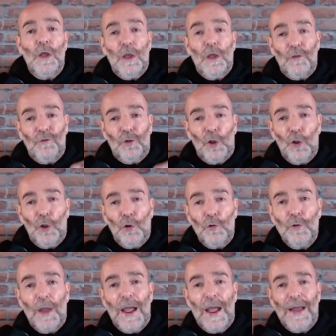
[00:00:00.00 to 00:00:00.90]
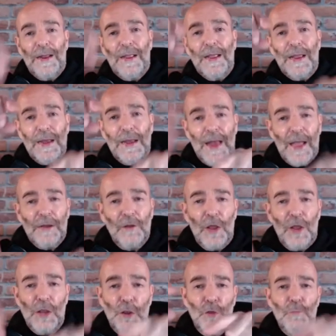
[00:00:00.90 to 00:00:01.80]
is learn how to connect
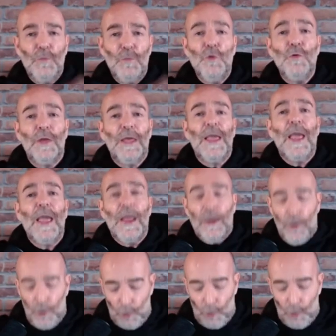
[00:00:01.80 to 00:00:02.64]
and communicate